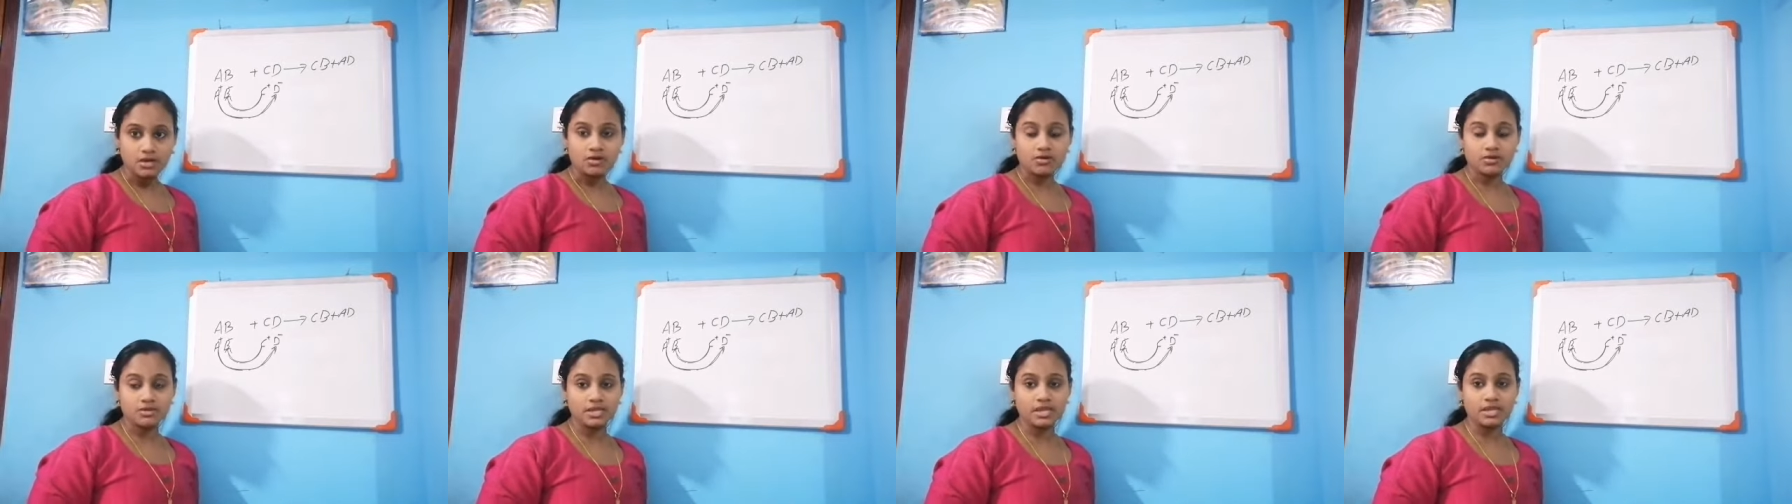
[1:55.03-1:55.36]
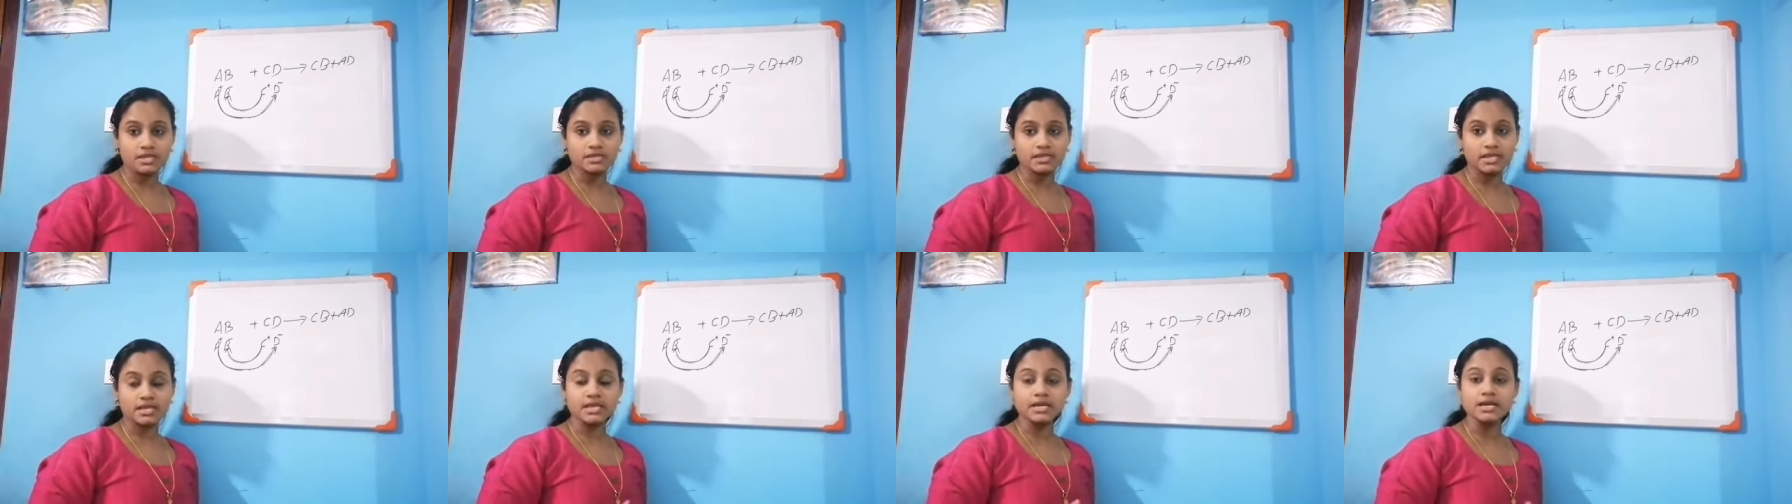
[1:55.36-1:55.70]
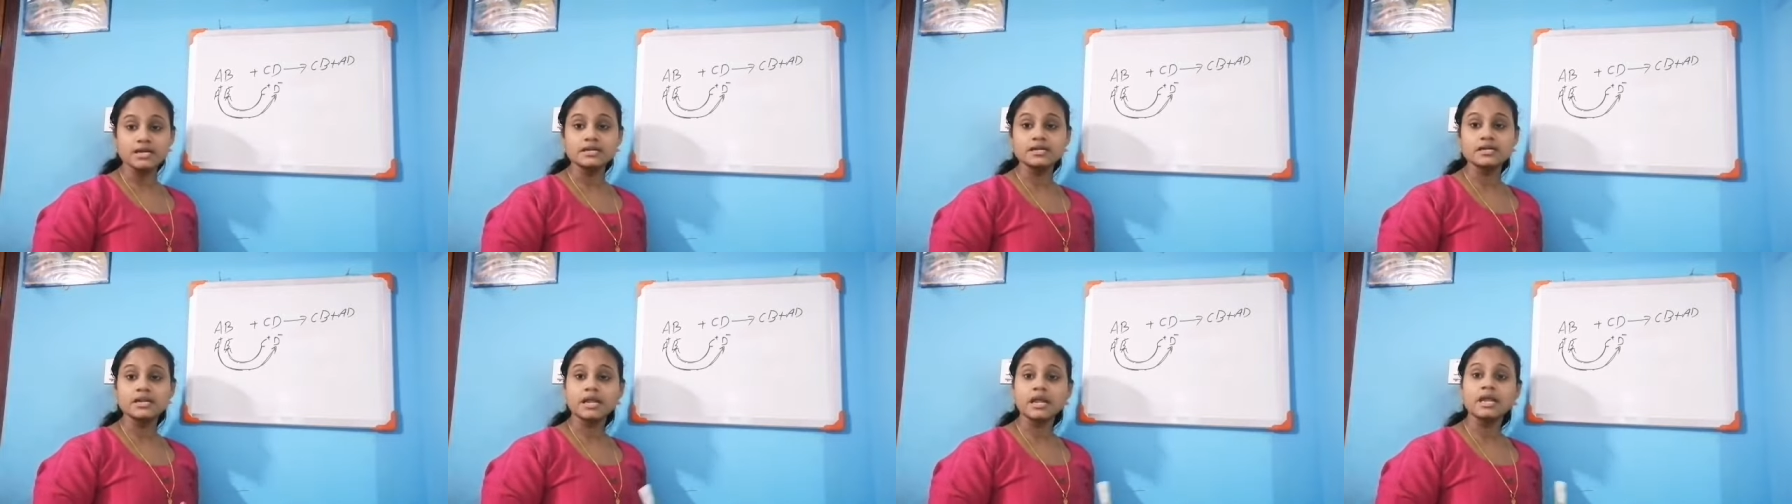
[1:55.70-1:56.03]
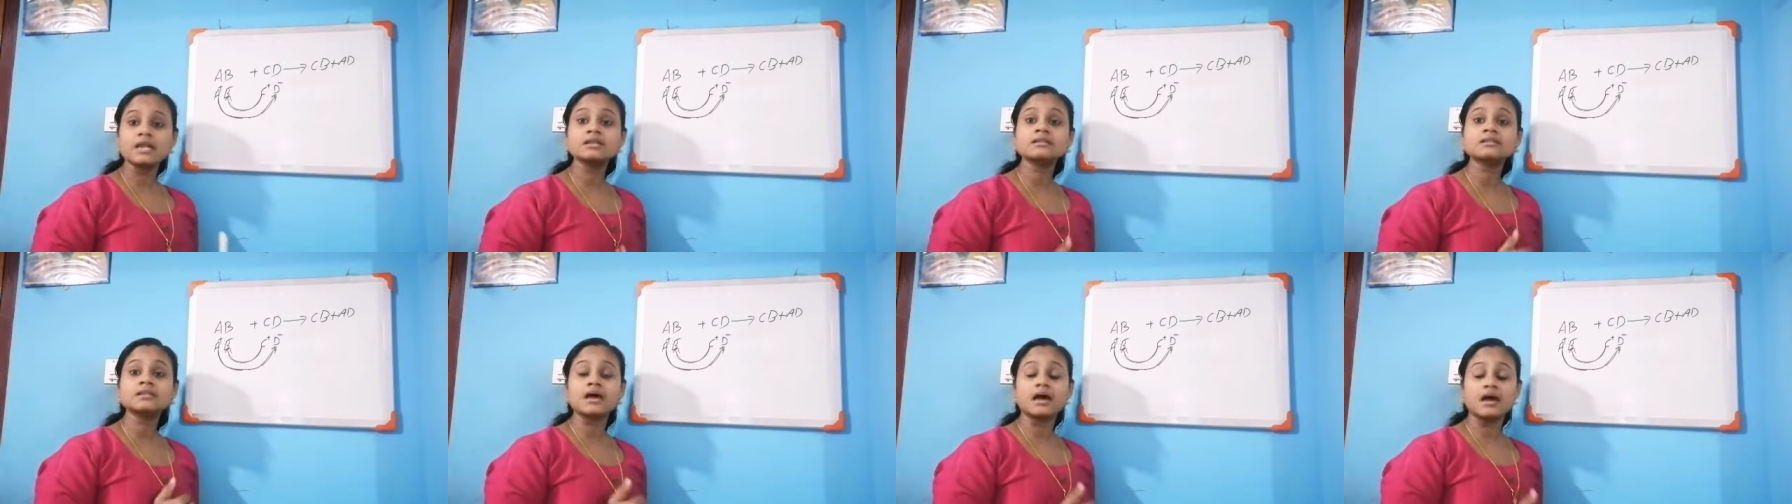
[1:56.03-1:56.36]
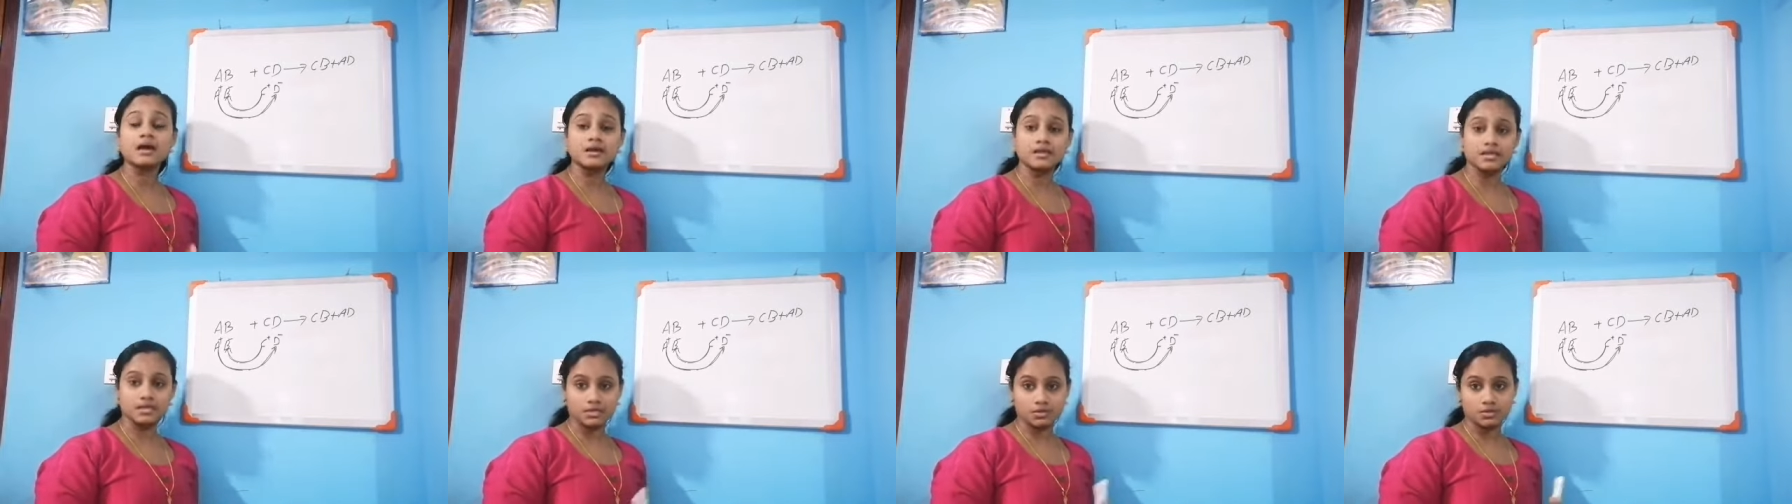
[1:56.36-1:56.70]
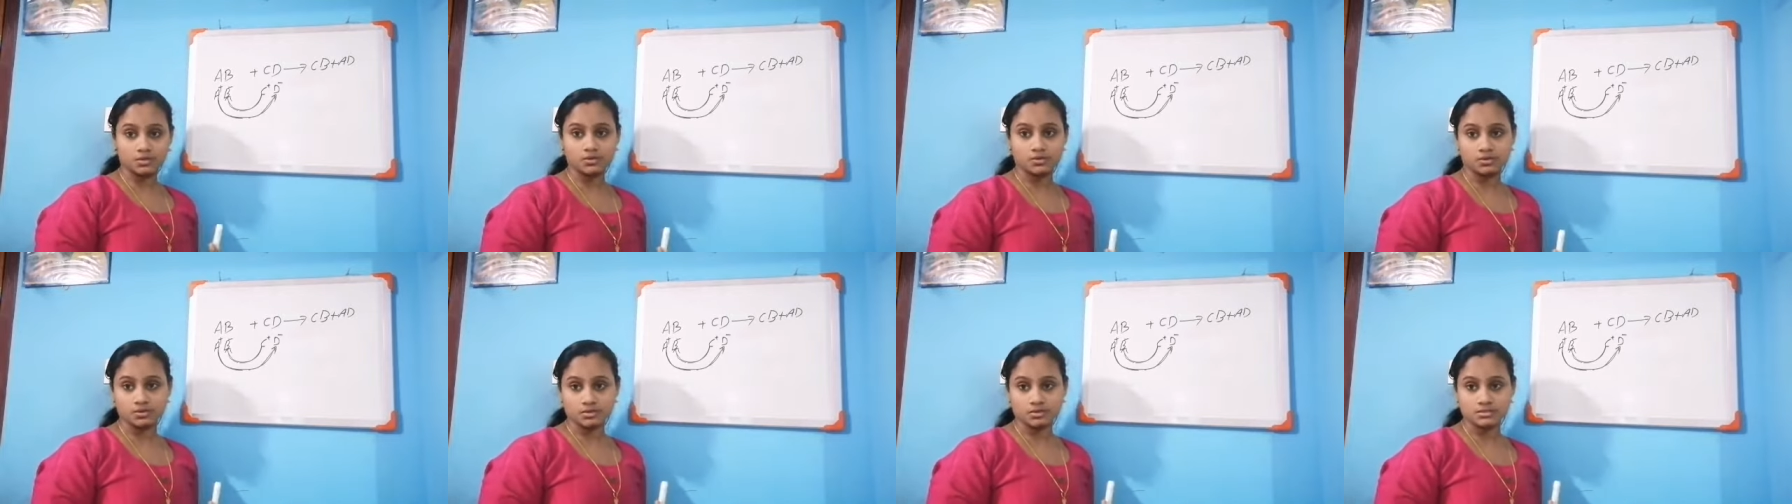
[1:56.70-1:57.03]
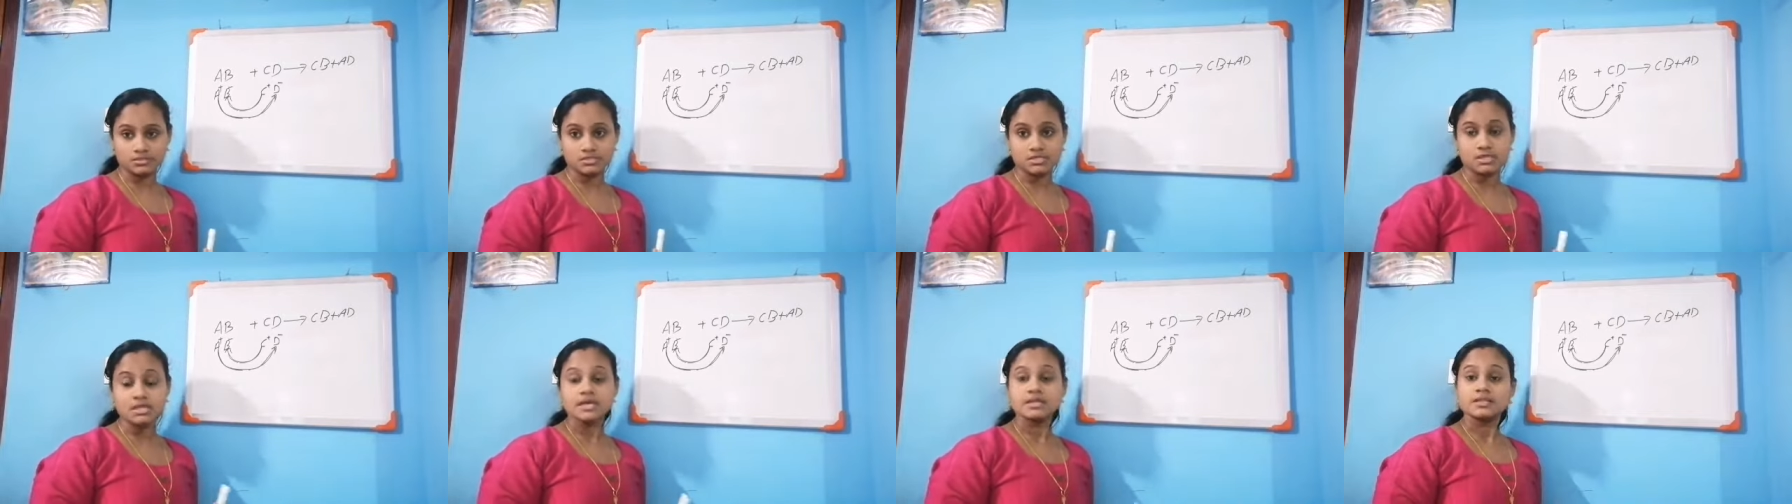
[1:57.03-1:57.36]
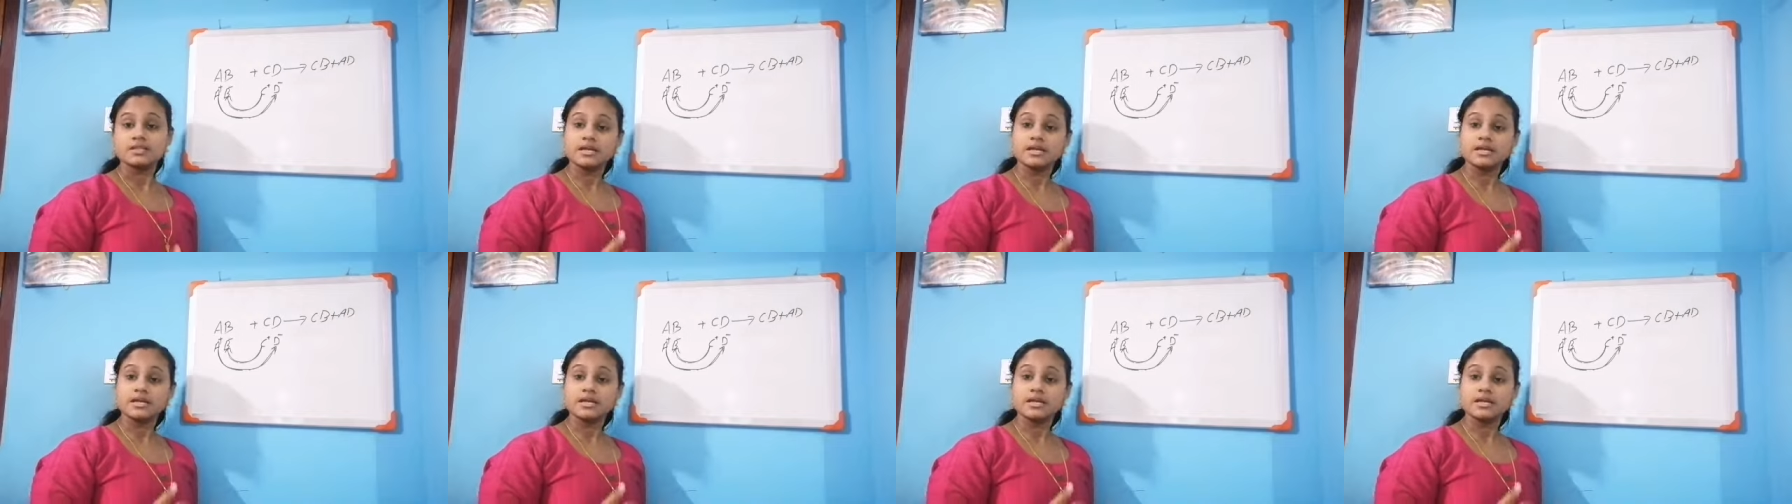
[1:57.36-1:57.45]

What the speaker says: Okay, they contain the ions,